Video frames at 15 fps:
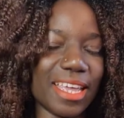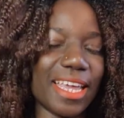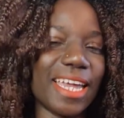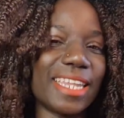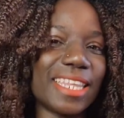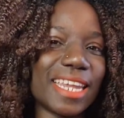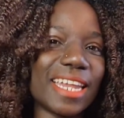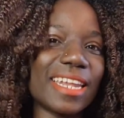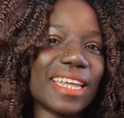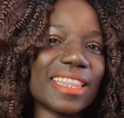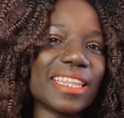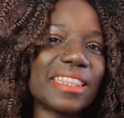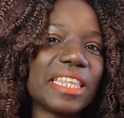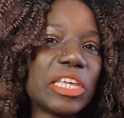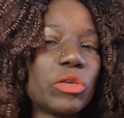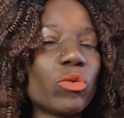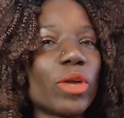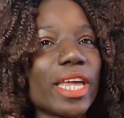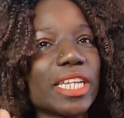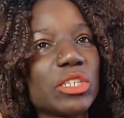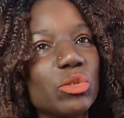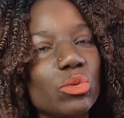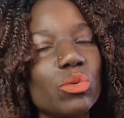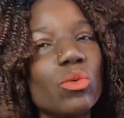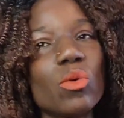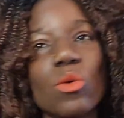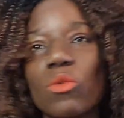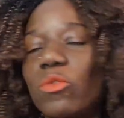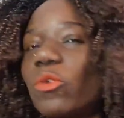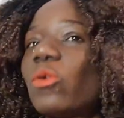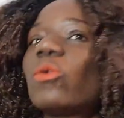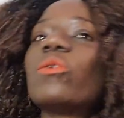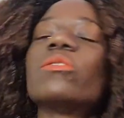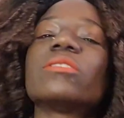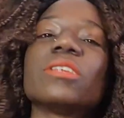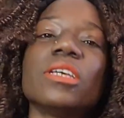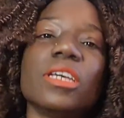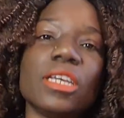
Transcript: And then another thing you can do, of course,